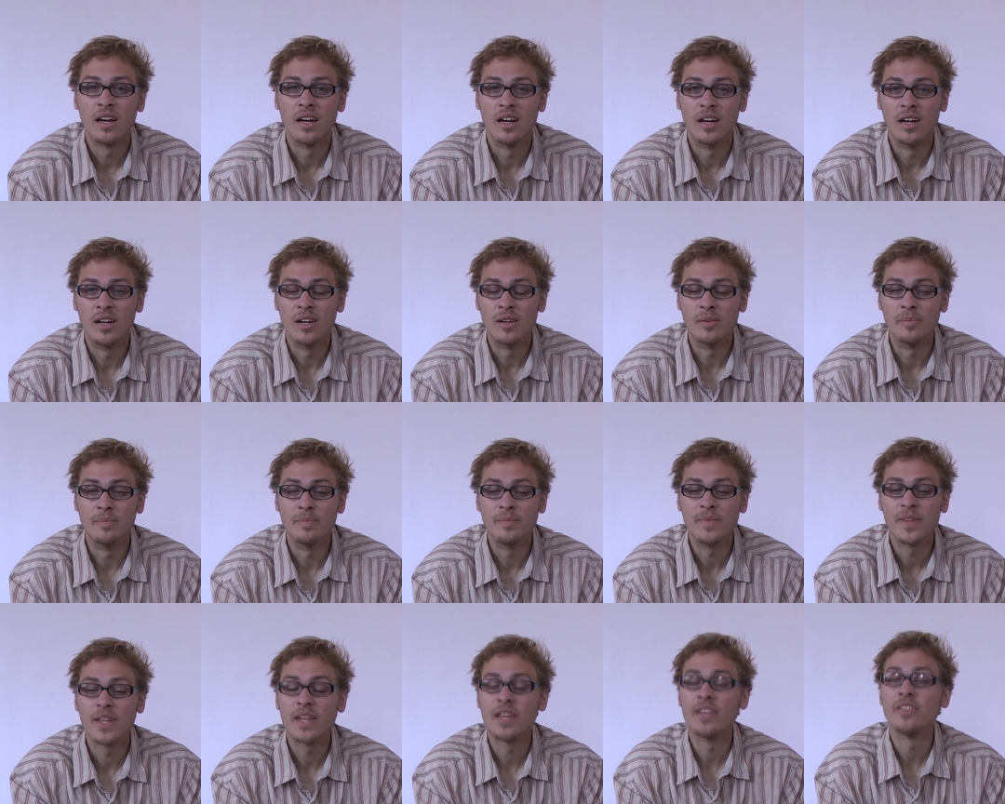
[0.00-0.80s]

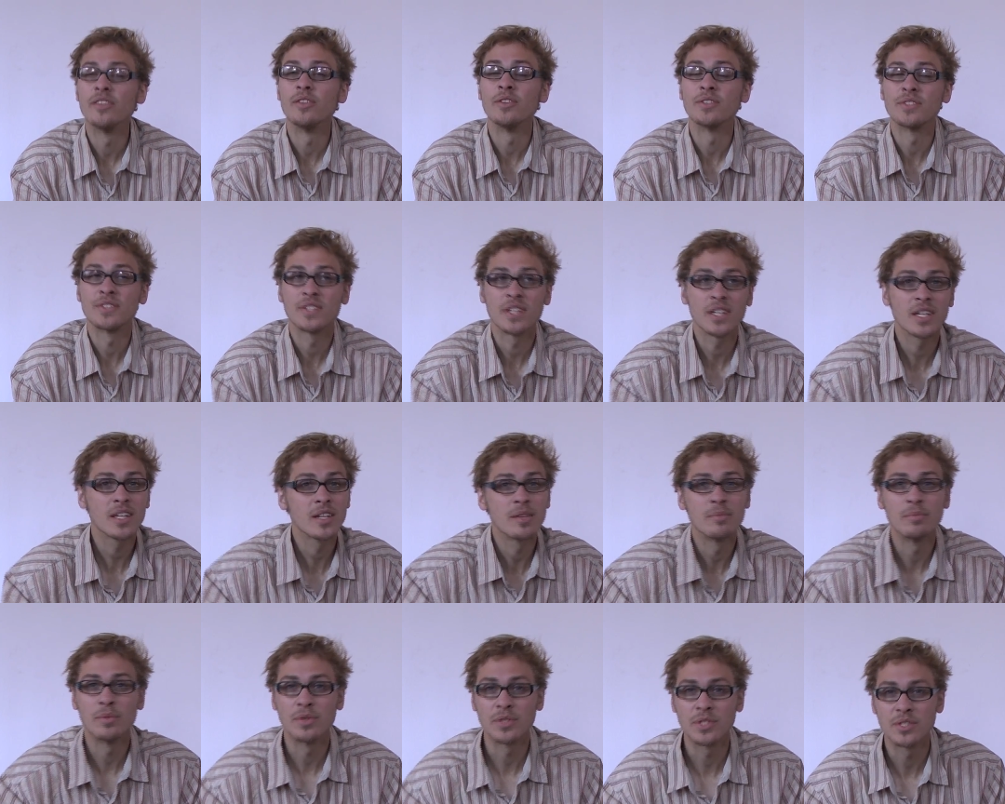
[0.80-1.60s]
Um, and the
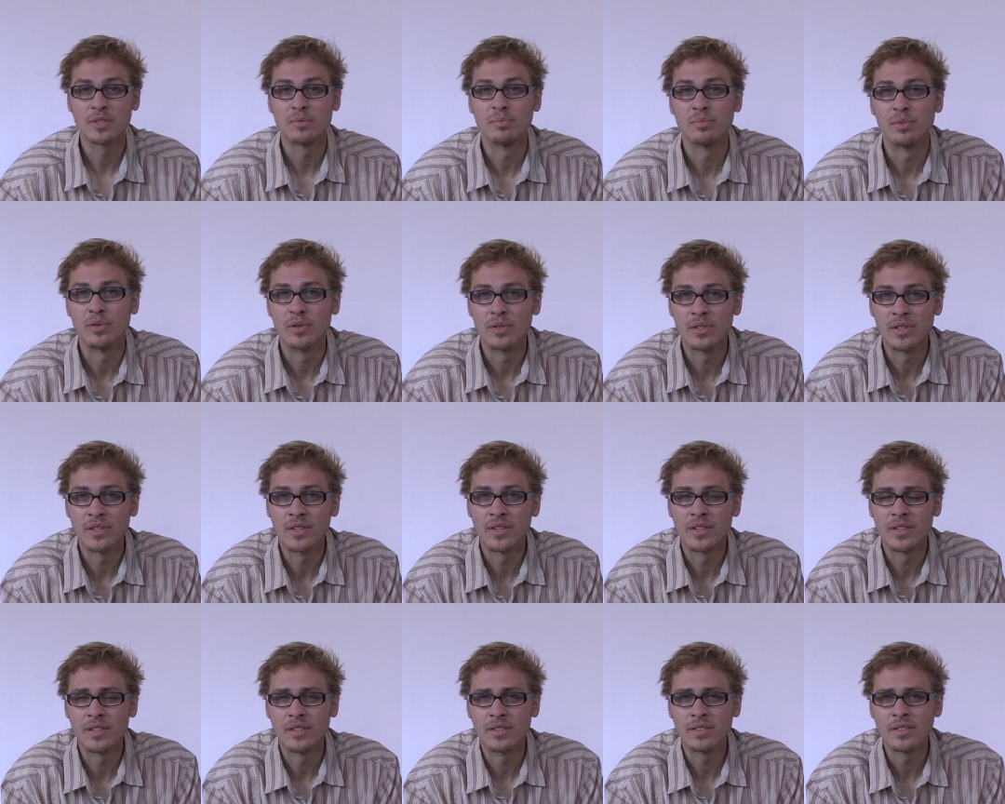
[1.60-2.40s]
second most
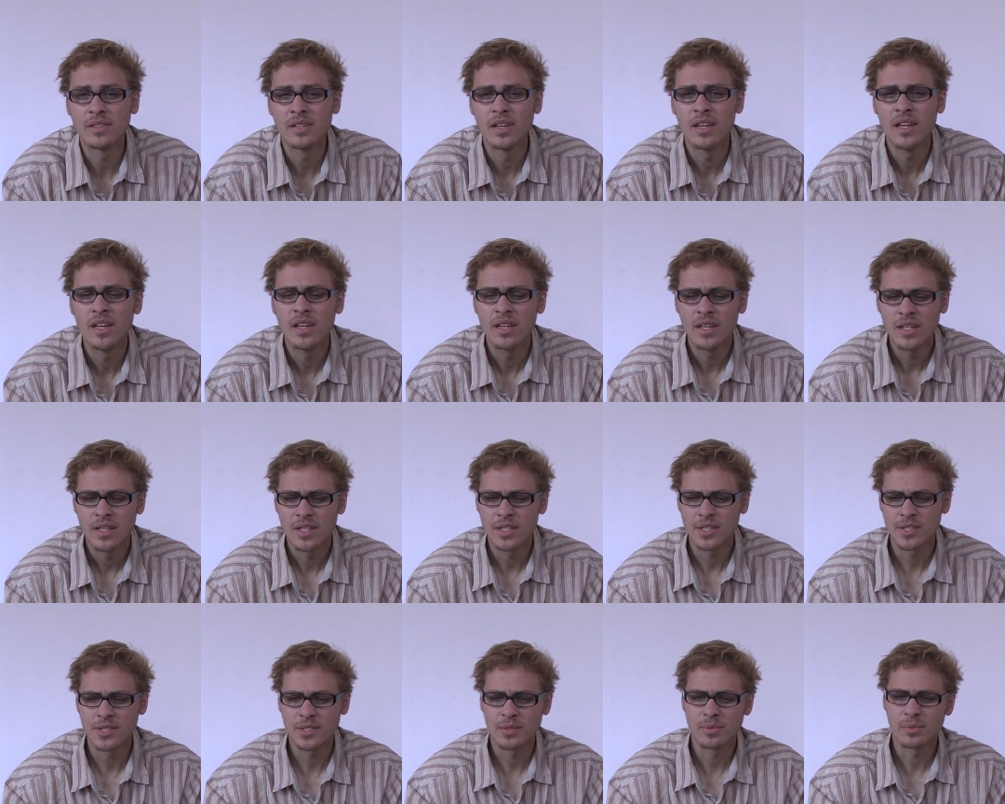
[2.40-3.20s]
important thing
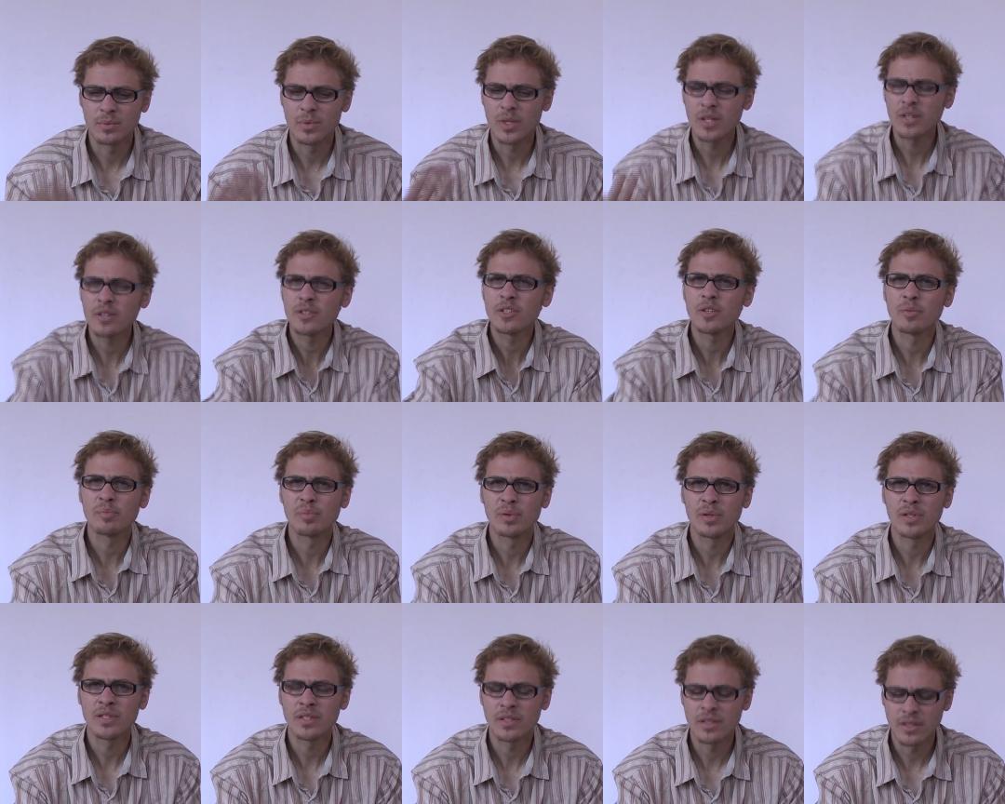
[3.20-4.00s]
is where you're
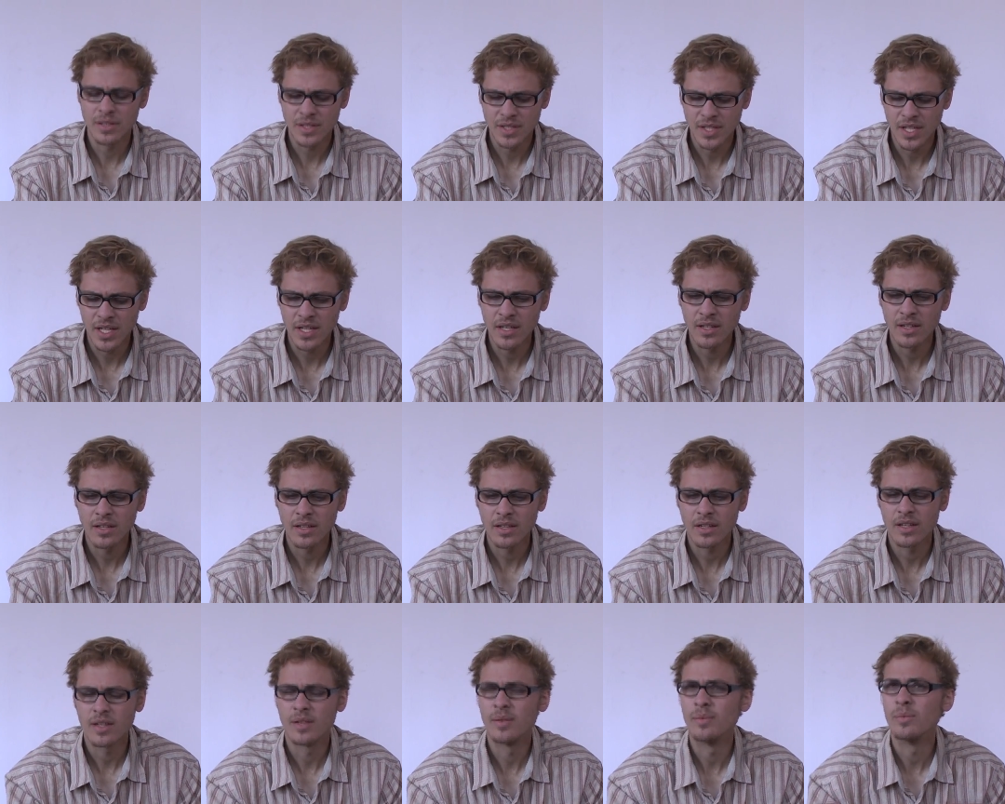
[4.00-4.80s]
putting the tank
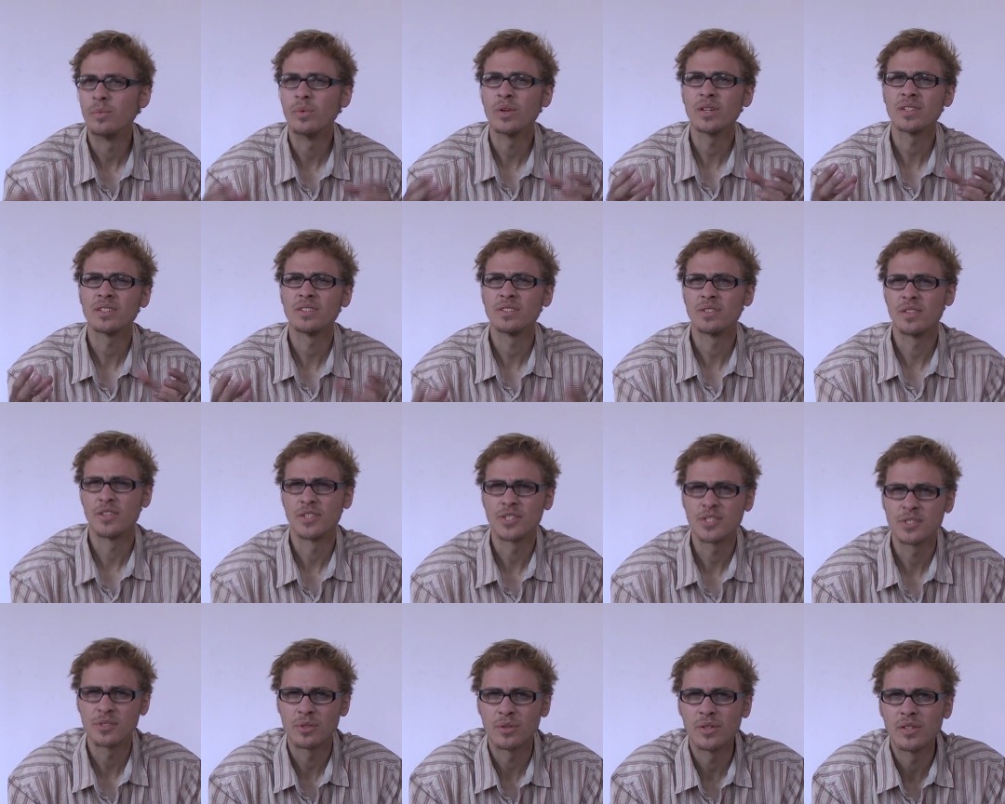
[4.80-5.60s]
and what the
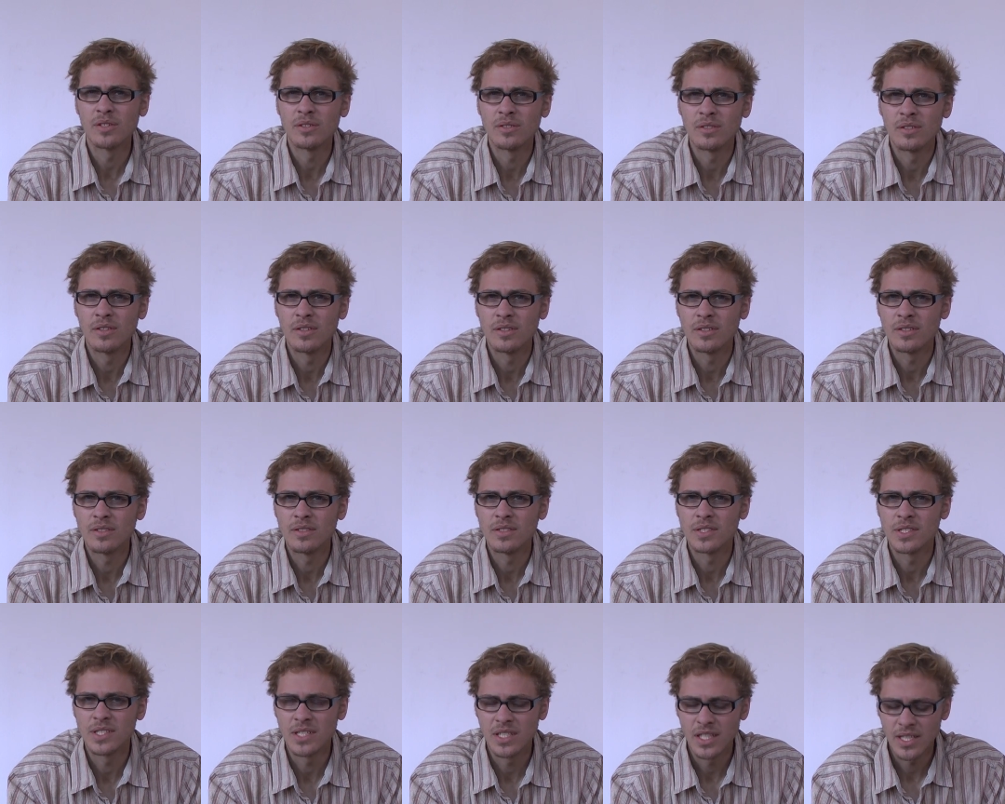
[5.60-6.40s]
soil
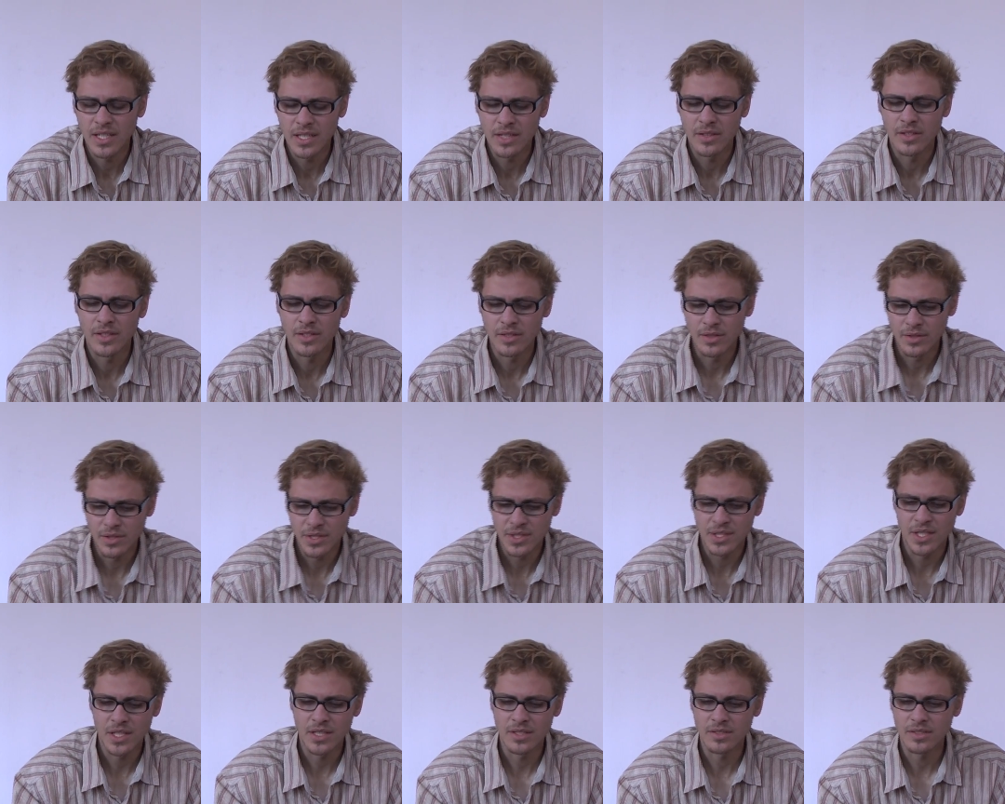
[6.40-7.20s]
is like that you're
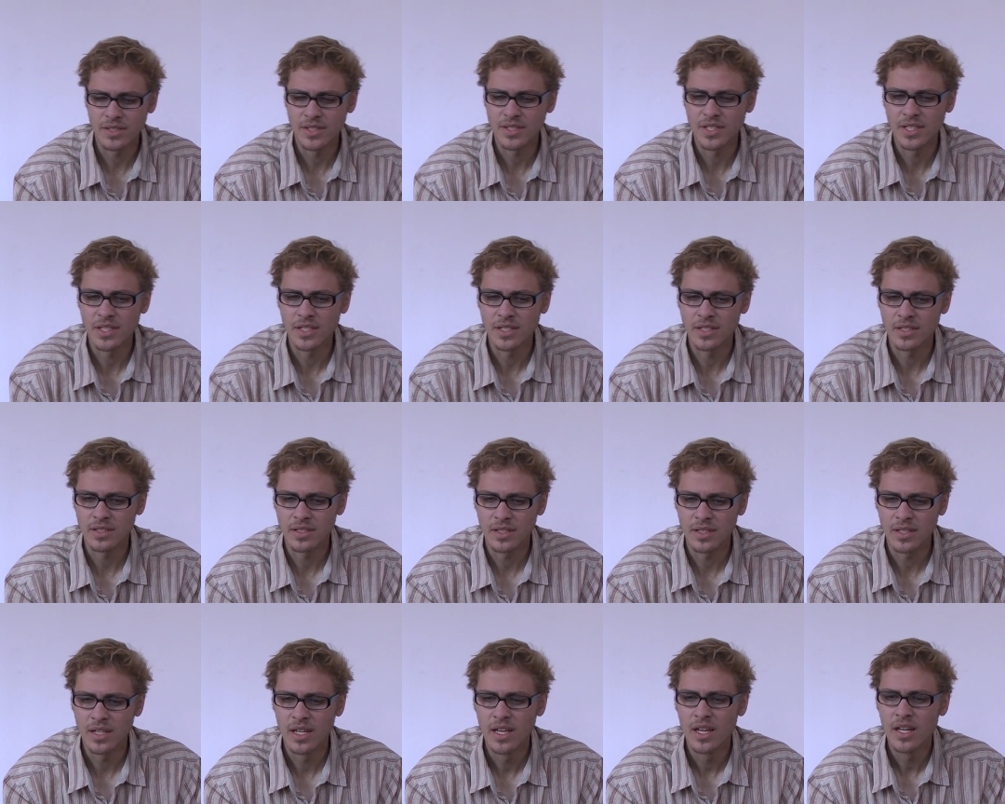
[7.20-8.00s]
setting the tank
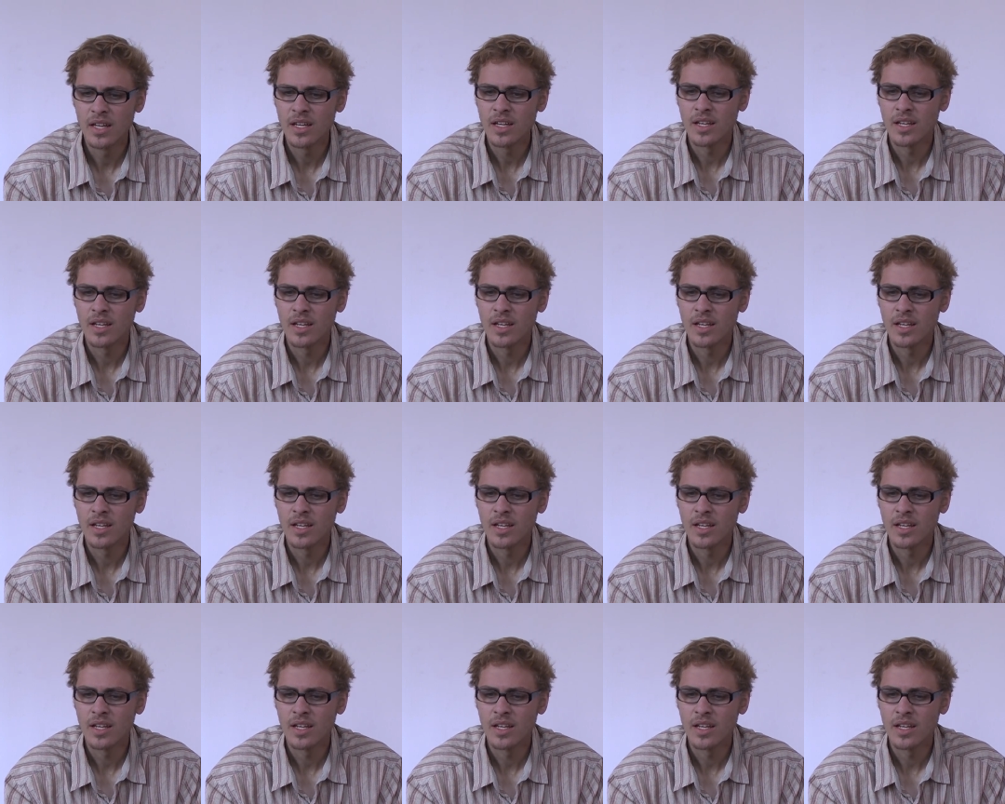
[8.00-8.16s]
on.